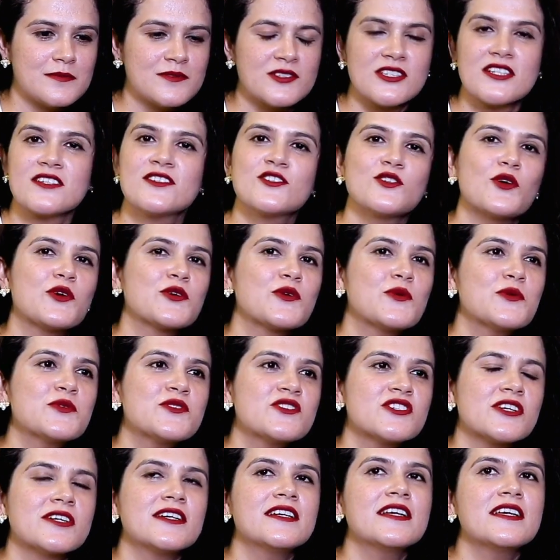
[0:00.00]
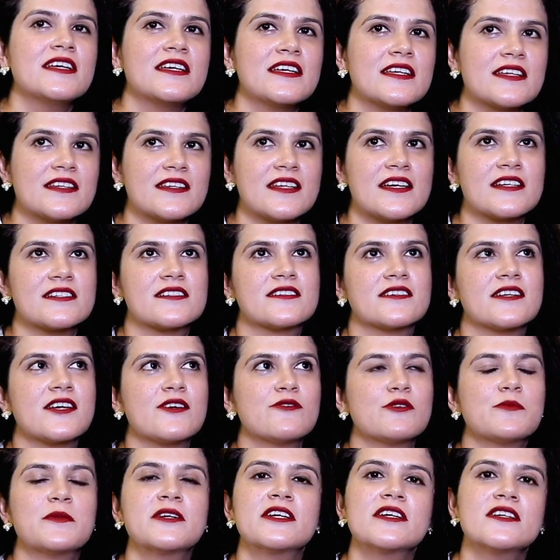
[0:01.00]
just your own journey that
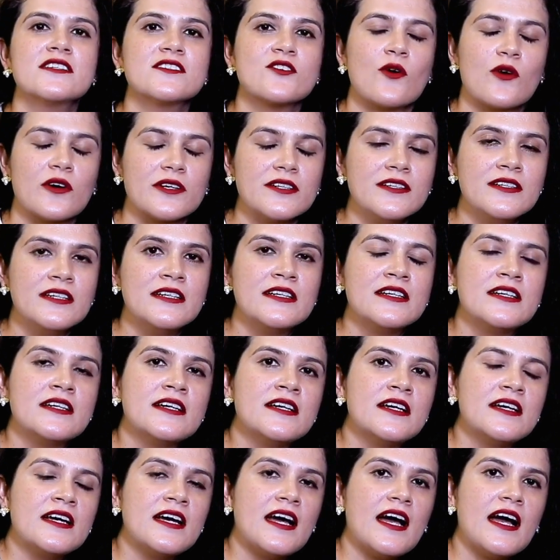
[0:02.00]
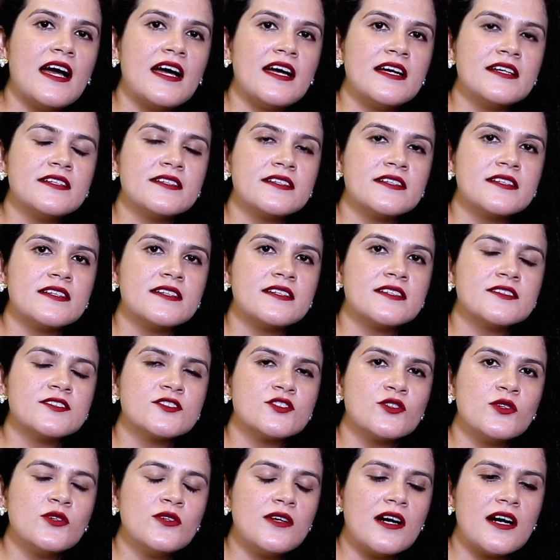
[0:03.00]
everybody is on. And
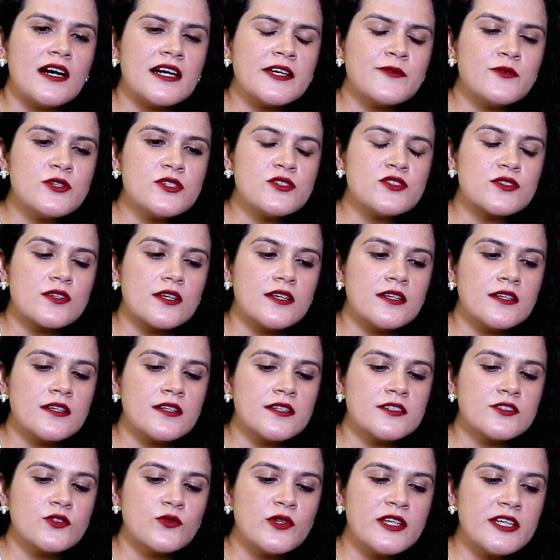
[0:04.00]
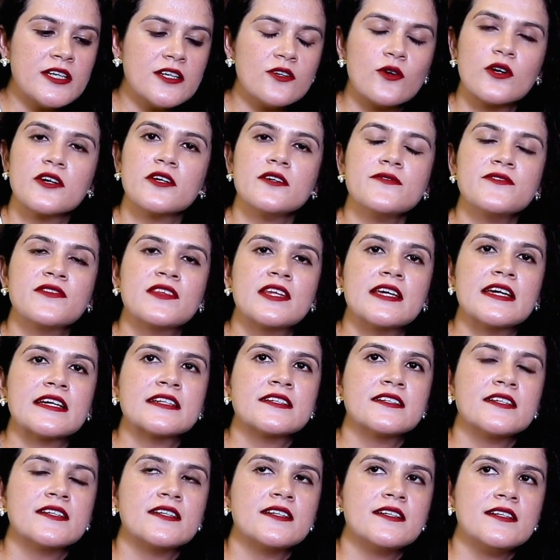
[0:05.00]
so I was doing a lot of
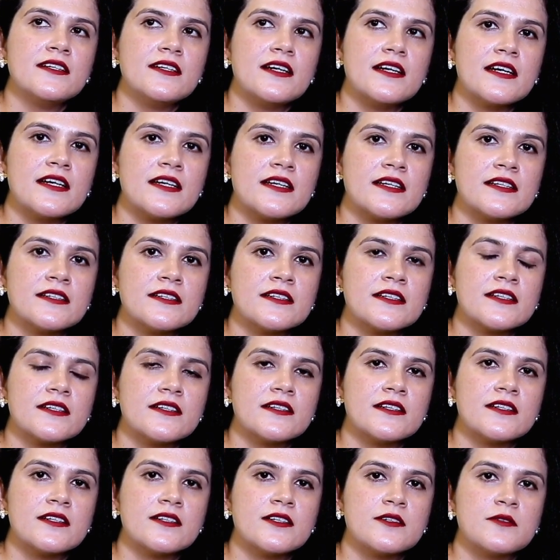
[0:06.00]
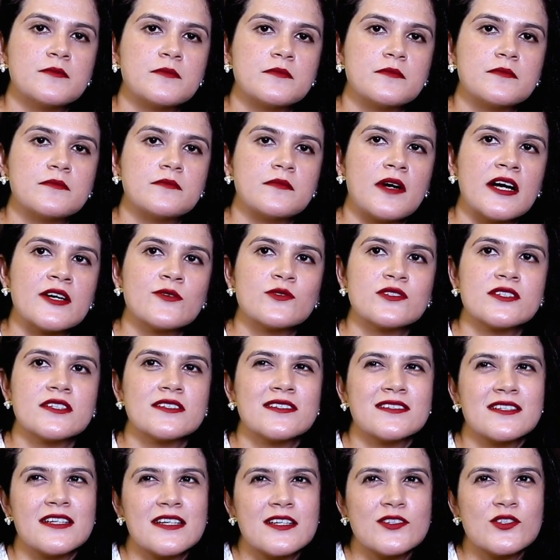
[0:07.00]
theater, and I was
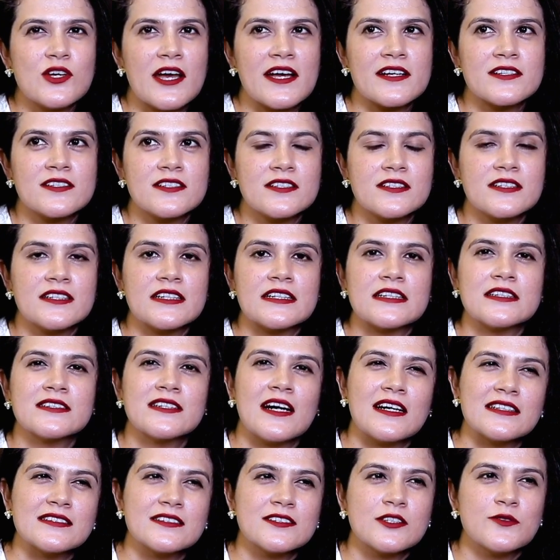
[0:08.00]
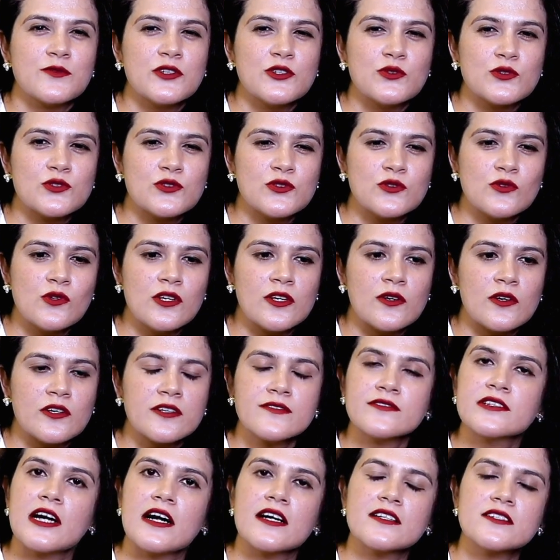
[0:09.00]
a stage actor and a dancer. We used to do a
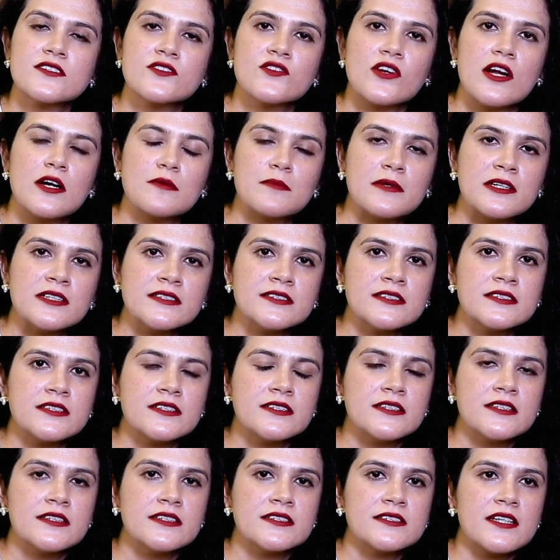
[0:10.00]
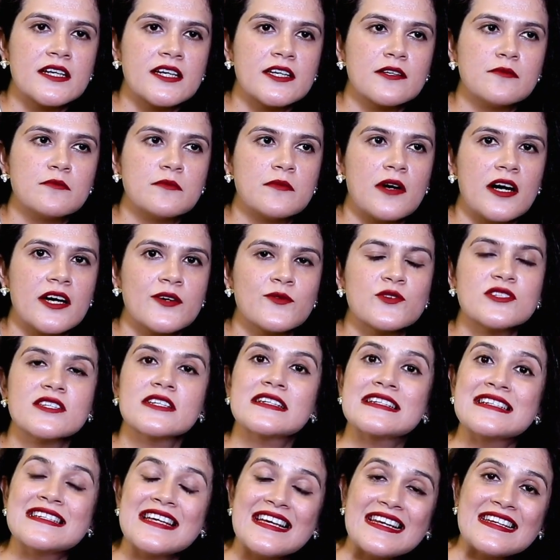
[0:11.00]
lot of dance dramas till the time I
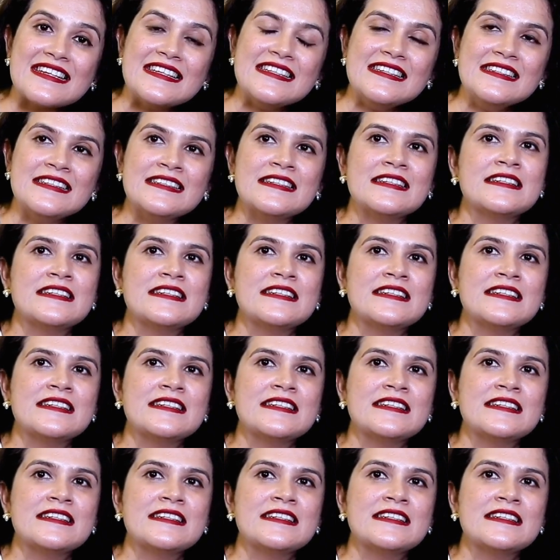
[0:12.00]
was in Delhi,